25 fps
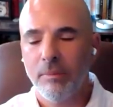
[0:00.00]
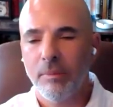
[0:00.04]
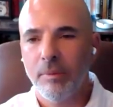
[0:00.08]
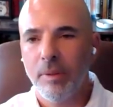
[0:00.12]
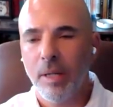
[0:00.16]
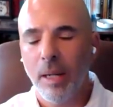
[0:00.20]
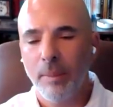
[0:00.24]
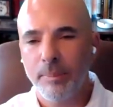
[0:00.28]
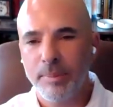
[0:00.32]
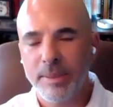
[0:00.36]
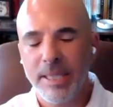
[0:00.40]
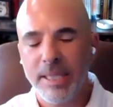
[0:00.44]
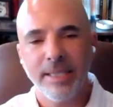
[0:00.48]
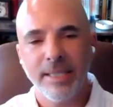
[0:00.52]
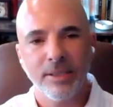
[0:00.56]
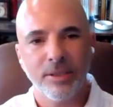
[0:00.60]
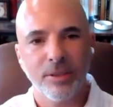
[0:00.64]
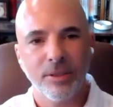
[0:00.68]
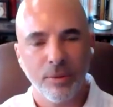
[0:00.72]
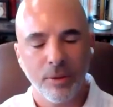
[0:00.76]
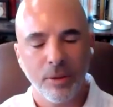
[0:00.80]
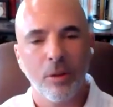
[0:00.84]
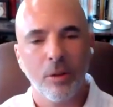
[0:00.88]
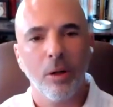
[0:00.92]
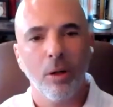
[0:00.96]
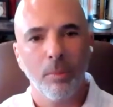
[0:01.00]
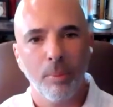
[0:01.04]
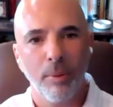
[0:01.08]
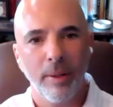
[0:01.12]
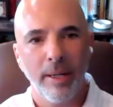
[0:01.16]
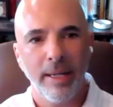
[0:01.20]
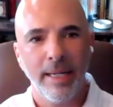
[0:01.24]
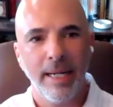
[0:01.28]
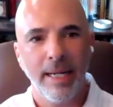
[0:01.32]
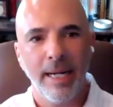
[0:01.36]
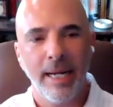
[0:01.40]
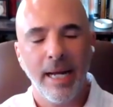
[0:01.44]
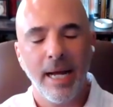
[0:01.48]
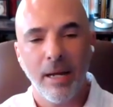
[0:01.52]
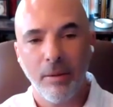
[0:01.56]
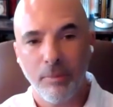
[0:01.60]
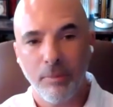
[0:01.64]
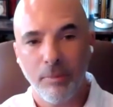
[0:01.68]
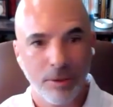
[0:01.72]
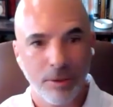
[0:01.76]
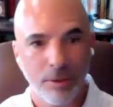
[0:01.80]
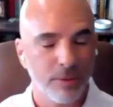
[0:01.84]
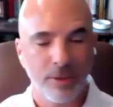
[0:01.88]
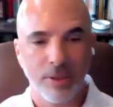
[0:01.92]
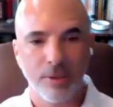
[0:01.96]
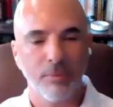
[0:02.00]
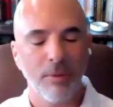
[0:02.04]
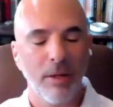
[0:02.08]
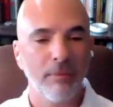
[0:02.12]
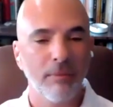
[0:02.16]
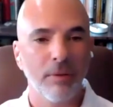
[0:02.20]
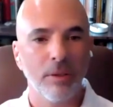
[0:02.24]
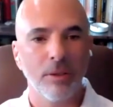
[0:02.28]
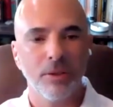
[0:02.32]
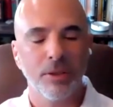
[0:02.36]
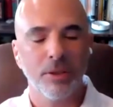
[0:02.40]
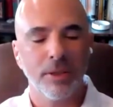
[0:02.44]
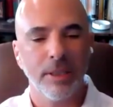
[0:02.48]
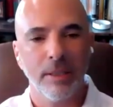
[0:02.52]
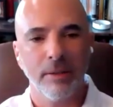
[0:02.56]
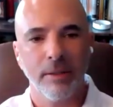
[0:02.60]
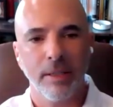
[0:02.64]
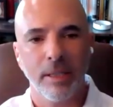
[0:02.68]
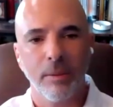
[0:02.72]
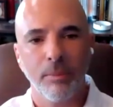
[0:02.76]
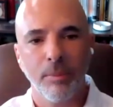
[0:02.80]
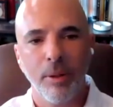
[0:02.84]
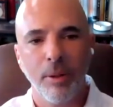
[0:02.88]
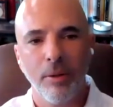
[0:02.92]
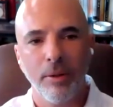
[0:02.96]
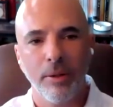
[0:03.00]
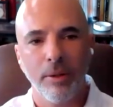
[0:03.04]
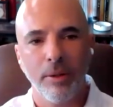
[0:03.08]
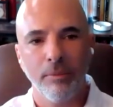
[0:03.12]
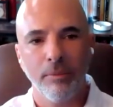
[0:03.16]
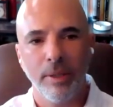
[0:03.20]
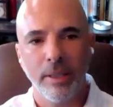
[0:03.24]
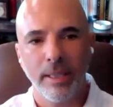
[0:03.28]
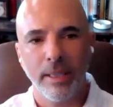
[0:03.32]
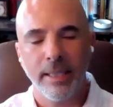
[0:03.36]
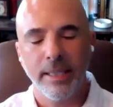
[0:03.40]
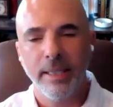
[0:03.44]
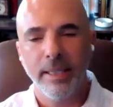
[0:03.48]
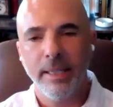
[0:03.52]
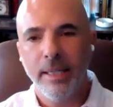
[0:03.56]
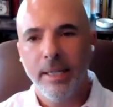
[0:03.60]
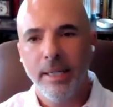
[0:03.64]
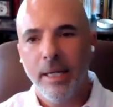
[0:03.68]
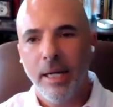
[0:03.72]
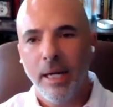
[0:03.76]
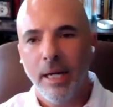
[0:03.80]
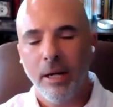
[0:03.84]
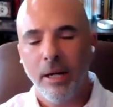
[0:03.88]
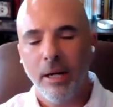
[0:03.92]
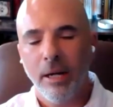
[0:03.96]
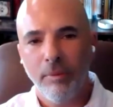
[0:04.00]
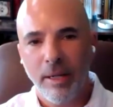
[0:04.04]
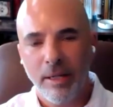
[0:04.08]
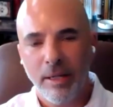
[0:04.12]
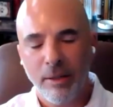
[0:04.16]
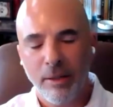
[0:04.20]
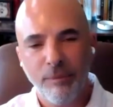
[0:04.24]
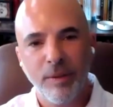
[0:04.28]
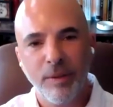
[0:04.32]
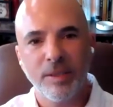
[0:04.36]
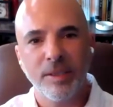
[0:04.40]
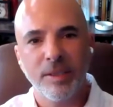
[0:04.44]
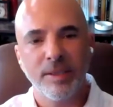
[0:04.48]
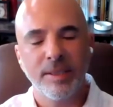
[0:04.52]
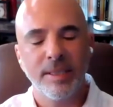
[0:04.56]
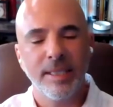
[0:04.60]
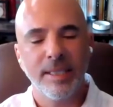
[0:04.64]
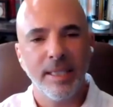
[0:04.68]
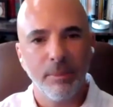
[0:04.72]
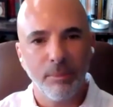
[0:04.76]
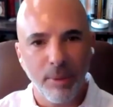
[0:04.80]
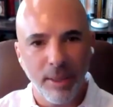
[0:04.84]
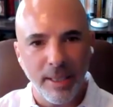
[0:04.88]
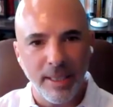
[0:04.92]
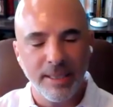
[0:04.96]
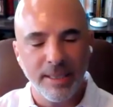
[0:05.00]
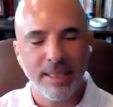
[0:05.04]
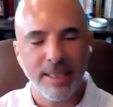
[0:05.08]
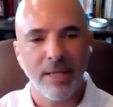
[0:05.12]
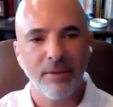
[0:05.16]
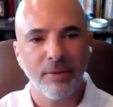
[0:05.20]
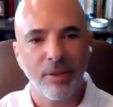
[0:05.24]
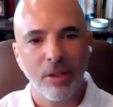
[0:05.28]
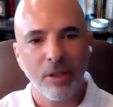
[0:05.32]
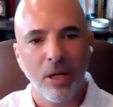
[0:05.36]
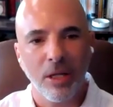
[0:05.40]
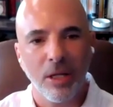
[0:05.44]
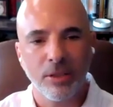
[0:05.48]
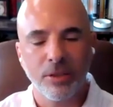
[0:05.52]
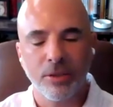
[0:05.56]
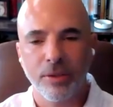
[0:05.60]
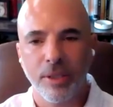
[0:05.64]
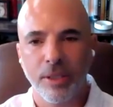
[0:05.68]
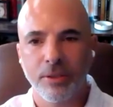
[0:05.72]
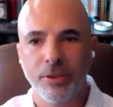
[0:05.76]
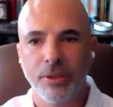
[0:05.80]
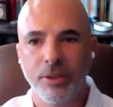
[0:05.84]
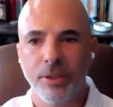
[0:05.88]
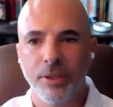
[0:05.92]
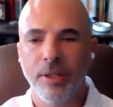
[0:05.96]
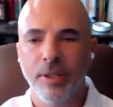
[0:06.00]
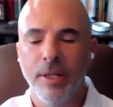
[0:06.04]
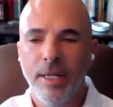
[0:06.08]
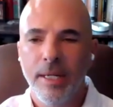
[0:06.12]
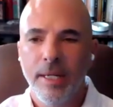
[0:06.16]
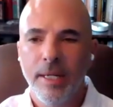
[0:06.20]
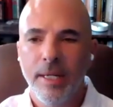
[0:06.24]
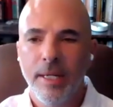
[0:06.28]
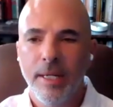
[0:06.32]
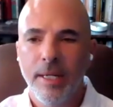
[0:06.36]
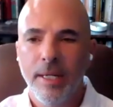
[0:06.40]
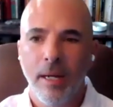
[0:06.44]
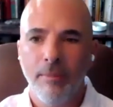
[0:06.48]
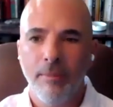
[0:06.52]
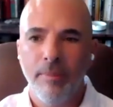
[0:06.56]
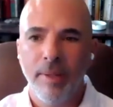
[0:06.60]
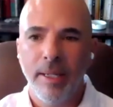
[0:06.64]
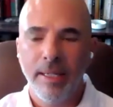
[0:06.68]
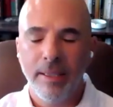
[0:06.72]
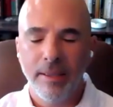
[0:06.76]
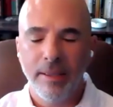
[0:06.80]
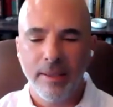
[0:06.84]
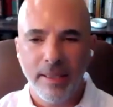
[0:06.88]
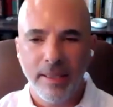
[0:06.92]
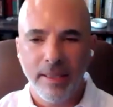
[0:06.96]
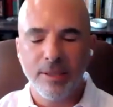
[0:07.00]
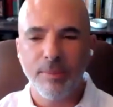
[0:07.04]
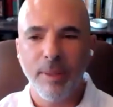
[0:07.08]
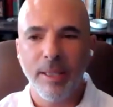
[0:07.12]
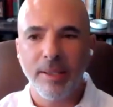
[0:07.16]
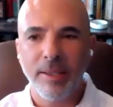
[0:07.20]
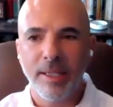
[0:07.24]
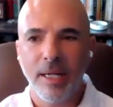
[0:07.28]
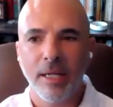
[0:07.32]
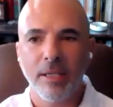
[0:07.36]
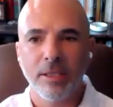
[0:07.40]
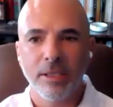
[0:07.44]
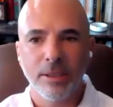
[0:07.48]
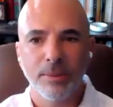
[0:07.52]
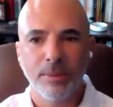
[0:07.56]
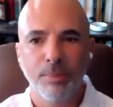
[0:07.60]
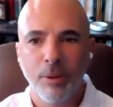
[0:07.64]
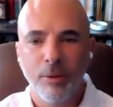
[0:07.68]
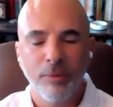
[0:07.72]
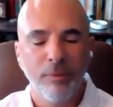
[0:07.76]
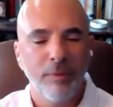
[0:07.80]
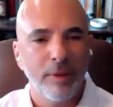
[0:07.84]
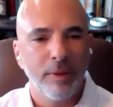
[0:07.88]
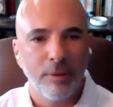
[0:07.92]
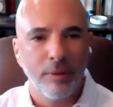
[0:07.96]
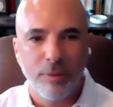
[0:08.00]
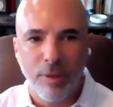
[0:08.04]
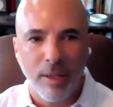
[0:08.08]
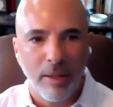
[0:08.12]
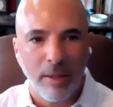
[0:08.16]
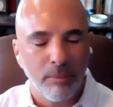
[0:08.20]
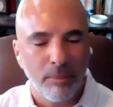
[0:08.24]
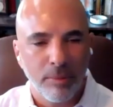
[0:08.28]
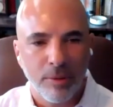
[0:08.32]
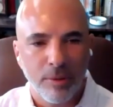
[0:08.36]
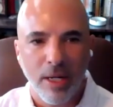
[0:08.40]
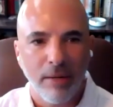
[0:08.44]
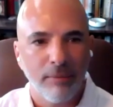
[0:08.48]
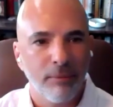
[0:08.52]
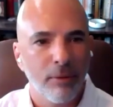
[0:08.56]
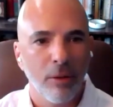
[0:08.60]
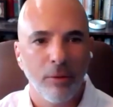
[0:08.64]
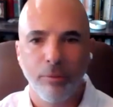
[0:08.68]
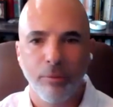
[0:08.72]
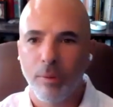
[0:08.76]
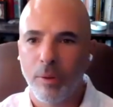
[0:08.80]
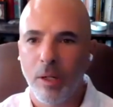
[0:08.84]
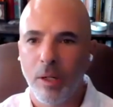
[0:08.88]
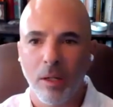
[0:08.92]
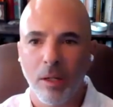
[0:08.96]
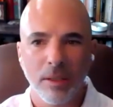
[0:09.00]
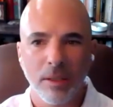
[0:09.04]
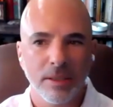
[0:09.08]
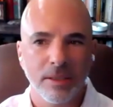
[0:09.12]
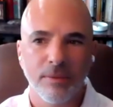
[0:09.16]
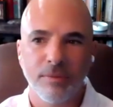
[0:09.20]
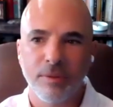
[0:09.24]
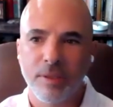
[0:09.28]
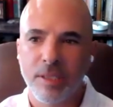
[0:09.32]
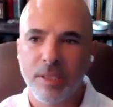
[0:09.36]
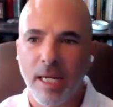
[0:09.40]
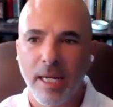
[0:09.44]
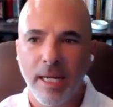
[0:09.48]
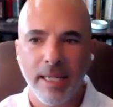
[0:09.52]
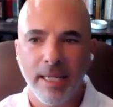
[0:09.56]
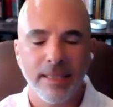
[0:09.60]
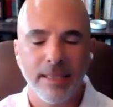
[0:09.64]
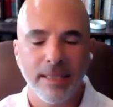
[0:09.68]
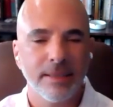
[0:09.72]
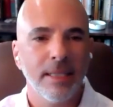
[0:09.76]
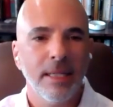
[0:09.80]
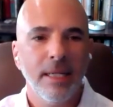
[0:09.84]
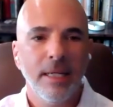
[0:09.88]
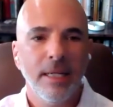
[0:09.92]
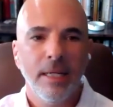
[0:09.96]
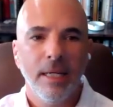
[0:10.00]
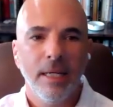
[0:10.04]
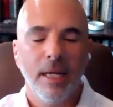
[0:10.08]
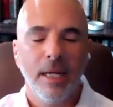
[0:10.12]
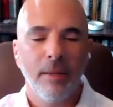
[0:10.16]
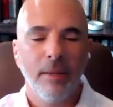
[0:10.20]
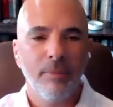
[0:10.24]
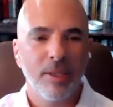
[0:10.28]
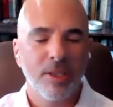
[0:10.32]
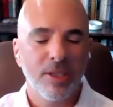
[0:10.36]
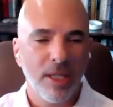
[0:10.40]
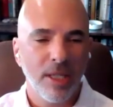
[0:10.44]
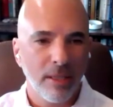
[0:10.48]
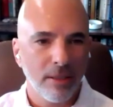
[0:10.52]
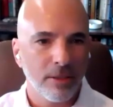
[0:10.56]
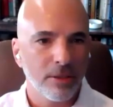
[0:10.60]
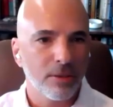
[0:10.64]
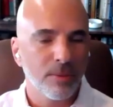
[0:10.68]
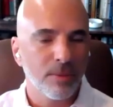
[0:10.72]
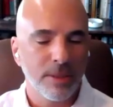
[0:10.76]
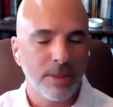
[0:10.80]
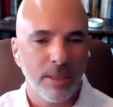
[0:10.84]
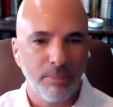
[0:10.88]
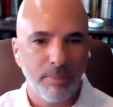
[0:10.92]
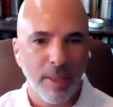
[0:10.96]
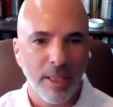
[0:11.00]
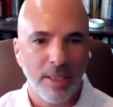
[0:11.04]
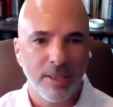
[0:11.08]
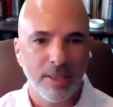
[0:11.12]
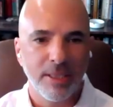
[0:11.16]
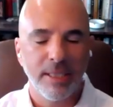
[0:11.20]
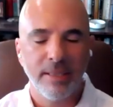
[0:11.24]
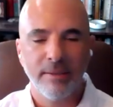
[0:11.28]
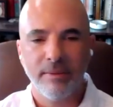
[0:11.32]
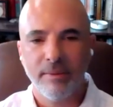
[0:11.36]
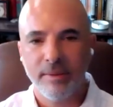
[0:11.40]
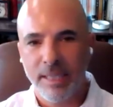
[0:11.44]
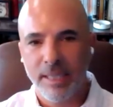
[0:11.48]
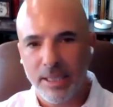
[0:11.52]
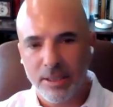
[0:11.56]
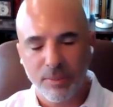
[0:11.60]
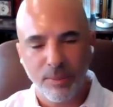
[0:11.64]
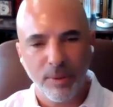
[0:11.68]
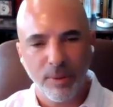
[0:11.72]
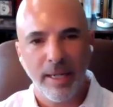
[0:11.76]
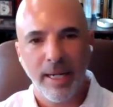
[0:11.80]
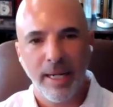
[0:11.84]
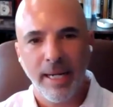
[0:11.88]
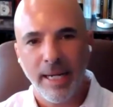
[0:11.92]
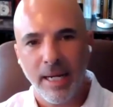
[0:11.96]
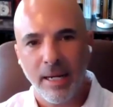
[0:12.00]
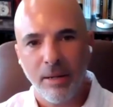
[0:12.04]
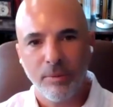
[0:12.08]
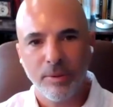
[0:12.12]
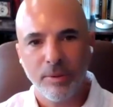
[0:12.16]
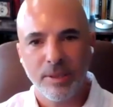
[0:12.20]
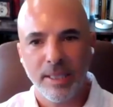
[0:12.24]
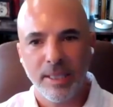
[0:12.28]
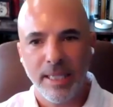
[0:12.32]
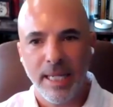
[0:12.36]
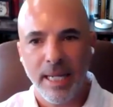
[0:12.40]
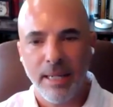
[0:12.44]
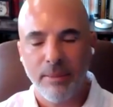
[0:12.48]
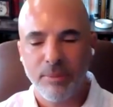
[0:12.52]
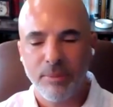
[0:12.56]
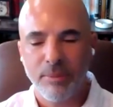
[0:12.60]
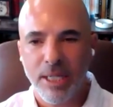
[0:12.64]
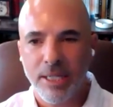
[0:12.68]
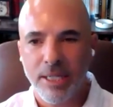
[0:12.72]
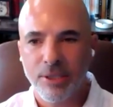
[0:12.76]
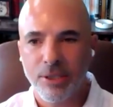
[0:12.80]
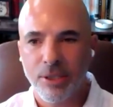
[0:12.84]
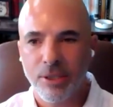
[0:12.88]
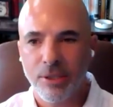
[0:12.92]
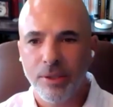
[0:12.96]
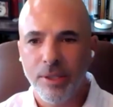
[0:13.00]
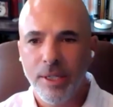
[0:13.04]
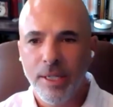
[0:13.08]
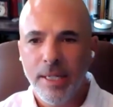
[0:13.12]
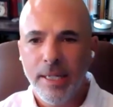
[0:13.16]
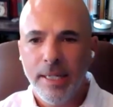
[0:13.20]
updated to incorporate AI, which was the revolutionary component, really, around efficiency and bringing down the cost structure. This methodology is proven to drive growth regardless of size. The challenge was the budget. That's where AI was the game changer.